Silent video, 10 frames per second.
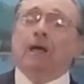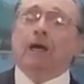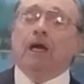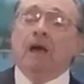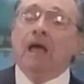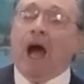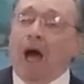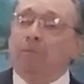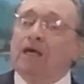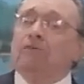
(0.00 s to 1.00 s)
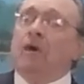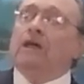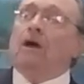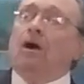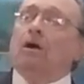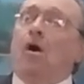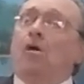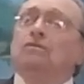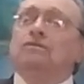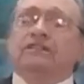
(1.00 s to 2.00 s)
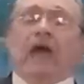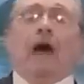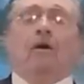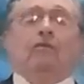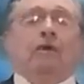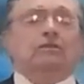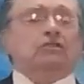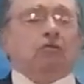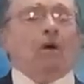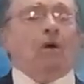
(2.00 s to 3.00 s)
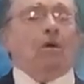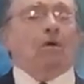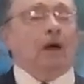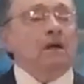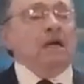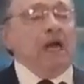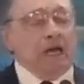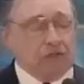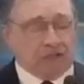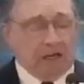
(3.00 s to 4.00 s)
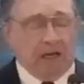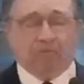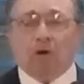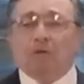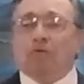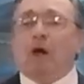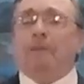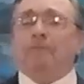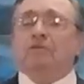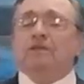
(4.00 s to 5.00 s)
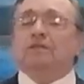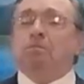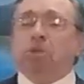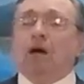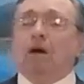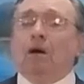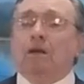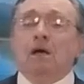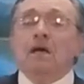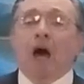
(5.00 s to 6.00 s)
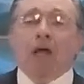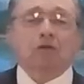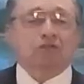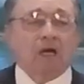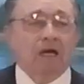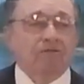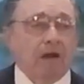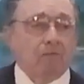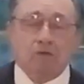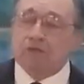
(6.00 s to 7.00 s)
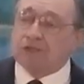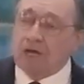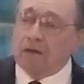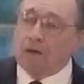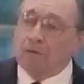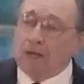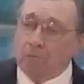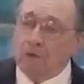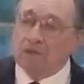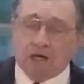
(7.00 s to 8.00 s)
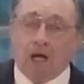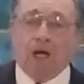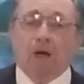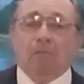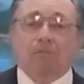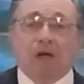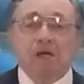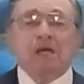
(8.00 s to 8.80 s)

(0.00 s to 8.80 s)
Hey, I believe when he hung on Calvary's cross, he shed every drop of his blood to save every sinner that will come